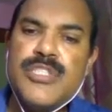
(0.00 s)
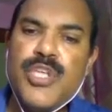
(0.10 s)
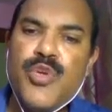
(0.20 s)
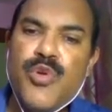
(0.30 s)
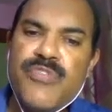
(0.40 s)

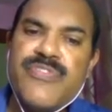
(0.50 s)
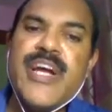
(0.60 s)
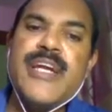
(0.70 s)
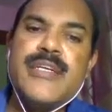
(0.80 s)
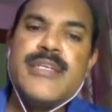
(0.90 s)
So you will
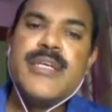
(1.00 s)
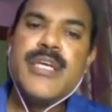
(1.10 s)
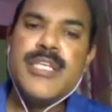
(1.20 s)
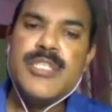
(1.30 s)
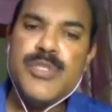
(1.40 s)
find
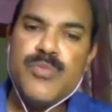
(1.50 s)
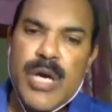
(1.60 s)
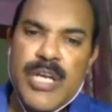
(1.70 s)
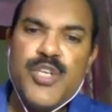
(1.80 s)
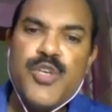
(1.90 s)
in
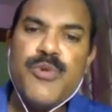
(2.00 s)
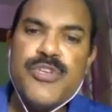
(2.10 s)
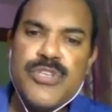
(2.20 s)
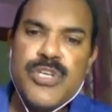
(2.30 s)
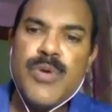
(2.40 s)
one new
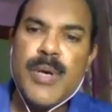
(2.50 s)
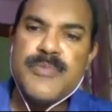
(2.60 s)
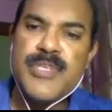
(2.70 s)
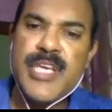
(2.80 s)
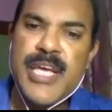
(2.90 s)
position, you
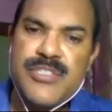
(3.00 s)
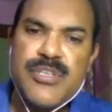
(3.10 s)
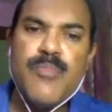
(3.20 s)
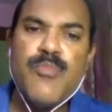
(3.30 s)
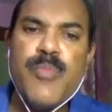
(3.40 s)
have gained
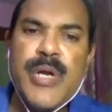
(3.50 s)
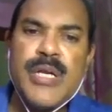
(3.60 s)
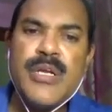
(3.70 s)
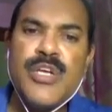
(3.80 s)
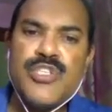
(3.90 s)
some
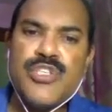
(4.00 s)
movement,